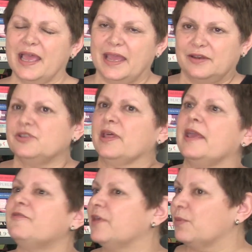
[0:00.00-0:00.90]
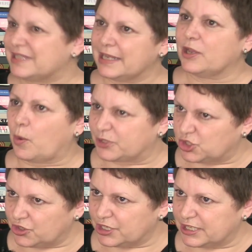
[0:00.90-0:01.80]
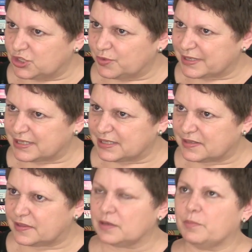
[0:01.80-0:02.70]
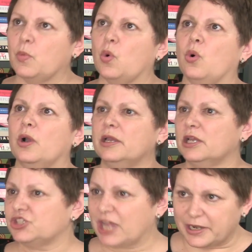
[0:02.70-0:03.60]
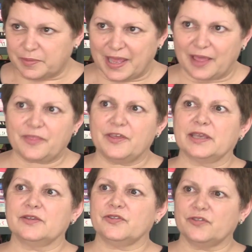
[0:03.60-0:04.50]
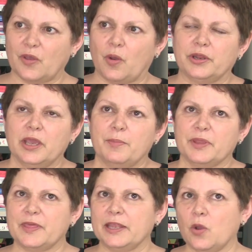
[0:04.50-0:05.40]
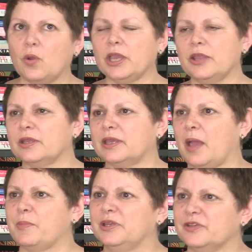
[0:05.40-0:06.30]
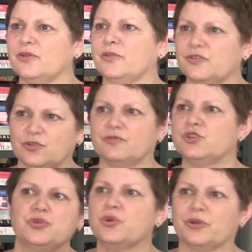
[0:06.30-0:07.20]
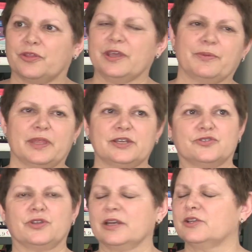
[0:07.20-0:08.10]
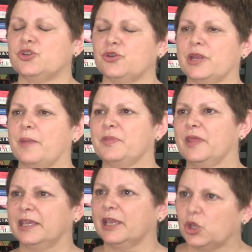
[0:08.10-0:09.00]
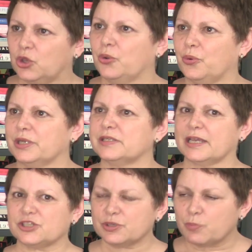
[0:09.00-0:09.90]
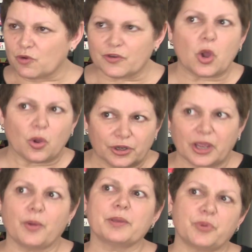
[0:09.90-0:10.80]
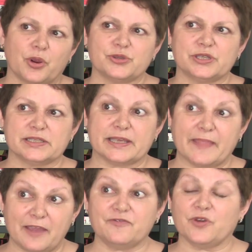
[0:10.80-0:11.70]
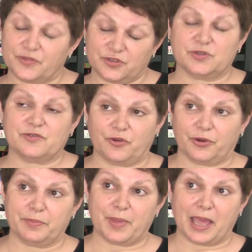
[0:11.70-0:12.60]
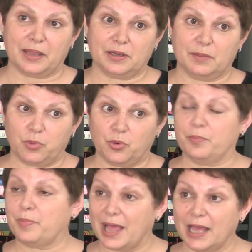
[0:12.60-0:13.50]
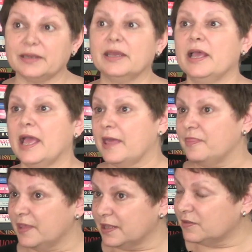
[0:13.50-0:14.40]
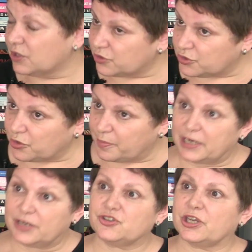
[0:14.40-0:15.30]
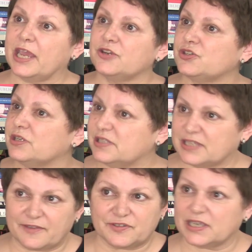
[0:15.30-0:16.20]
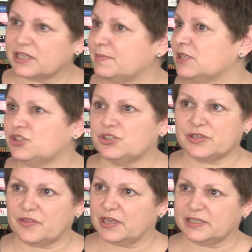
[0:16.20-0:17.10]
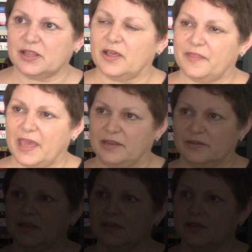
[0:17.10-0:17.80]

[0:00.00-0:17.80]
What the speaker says: And, you know, if there was any opportunity to assist them or chat about things and so on. But they're not going to come in, it's not this sort of do-gooder thing where they just sort of turn up and they get cured. It's actually more of an ongoing process, and they felt this was a very important part. And then you could talk education and safe sex messages and things like that.